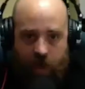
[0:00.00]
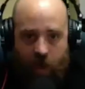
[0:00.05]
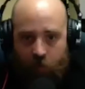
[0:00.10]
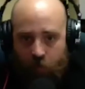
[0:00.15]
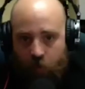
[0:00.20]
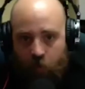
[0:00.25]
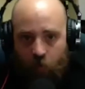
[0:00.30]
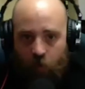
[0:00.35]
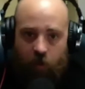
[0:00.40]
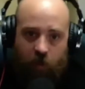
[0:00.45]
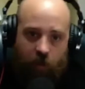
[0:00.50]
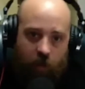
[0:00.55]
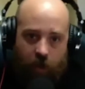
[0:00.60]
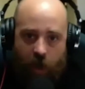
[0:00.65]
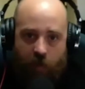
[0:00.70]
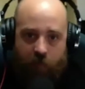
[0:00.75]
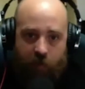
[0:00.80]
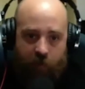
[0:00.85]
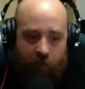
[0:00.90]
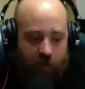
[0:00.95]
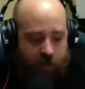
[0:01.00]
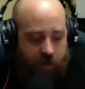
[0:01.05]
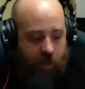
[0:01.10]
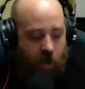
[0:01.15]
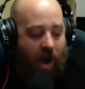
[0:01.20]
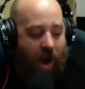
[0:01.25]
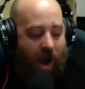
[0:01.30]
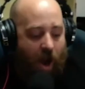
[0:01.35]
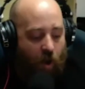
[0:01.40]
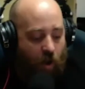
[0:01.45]
we work a couple months a
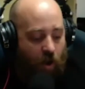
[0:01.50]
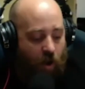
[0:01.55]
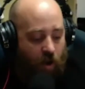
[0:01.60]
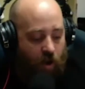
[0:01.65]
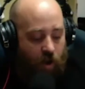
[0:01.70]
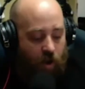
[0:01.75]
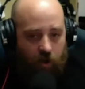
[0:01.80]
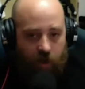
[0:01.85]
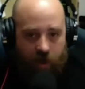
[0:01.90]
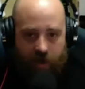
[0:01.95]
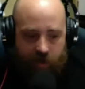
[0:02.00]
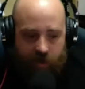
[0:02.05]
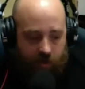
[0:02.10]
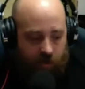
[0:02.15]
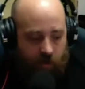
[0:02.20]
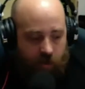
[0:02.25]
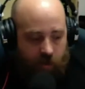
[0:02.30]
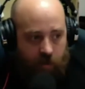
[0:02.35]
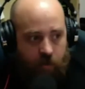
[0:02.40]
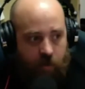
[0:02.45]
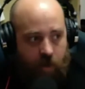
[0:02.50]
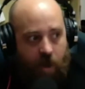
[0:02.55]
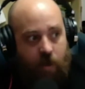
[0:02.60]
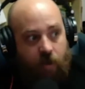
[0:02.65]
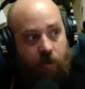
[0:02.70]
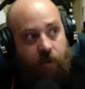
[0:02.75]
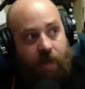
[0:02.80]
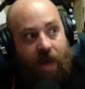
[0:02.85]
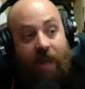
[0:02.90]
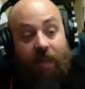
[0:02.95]
year. How, like,
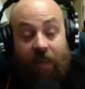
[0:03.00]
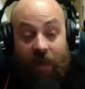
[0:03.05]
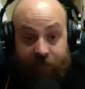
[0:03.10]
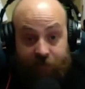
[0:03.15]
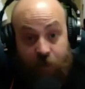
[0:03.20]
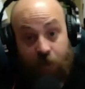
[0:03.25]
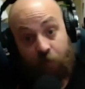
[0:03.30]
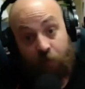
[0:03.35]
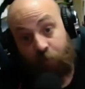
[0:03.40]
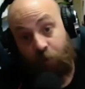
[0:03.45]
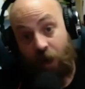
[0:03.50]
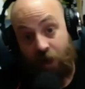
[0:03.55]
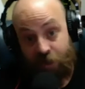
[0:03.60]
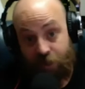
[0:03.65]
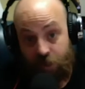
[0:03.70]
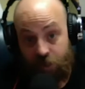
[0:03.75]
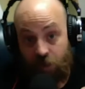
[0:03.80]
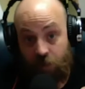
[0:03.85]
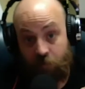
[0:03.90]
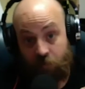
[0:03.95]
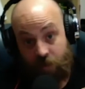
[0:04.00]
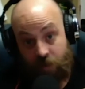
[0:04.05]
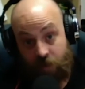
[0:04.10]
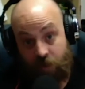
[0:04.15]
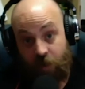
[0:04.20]
that left an impression on me.